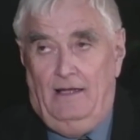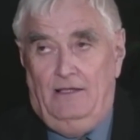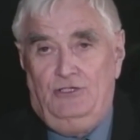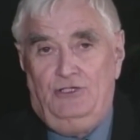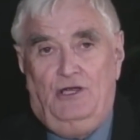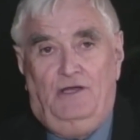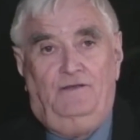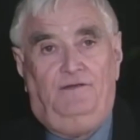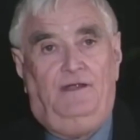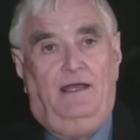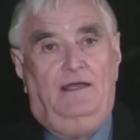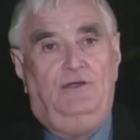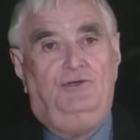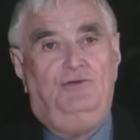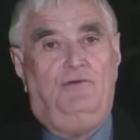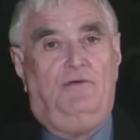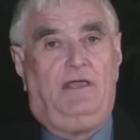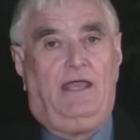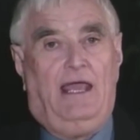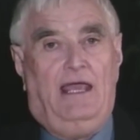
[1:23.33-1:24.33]
Just as
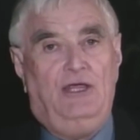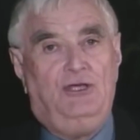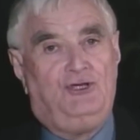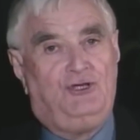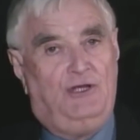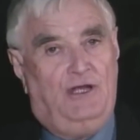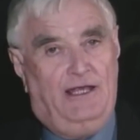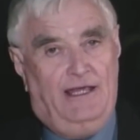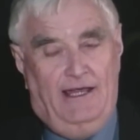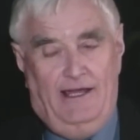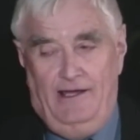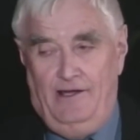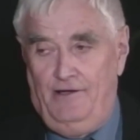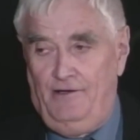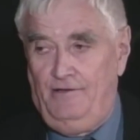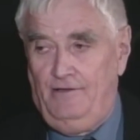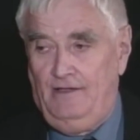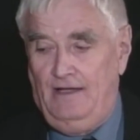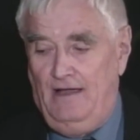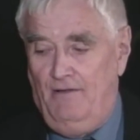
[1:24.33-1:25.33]
you occasionally
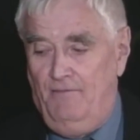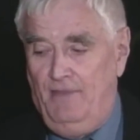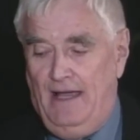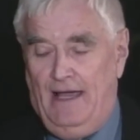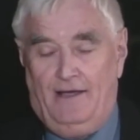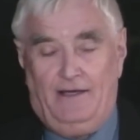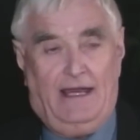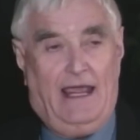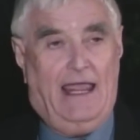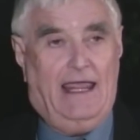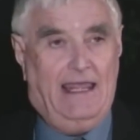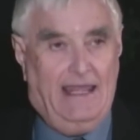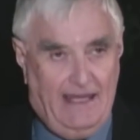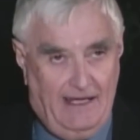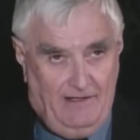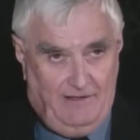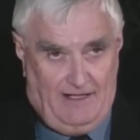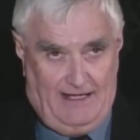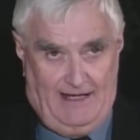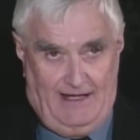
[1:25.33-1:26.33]
hear about a
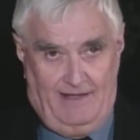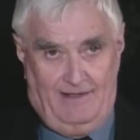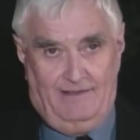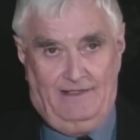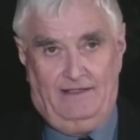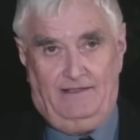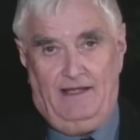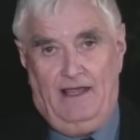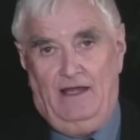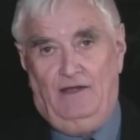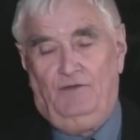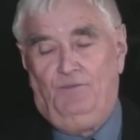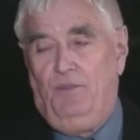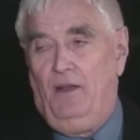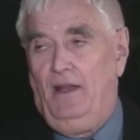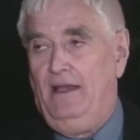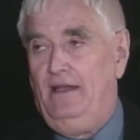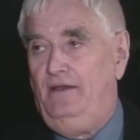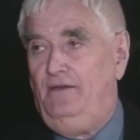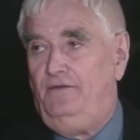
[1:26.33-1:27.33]
healing that takes
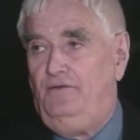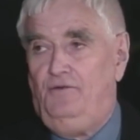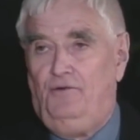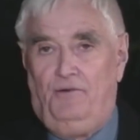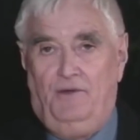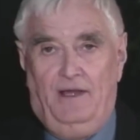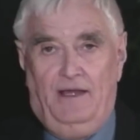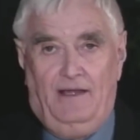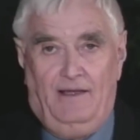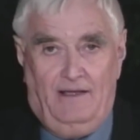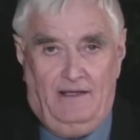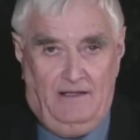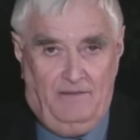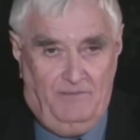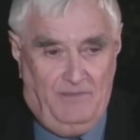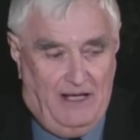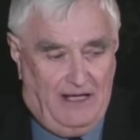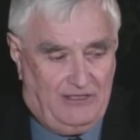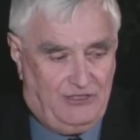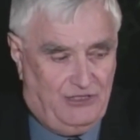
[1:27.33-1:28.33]
place during an
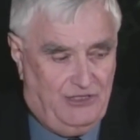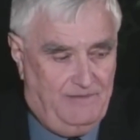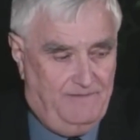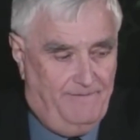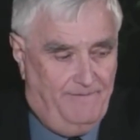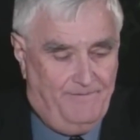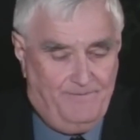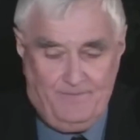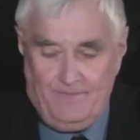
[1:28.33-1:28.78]
abduction,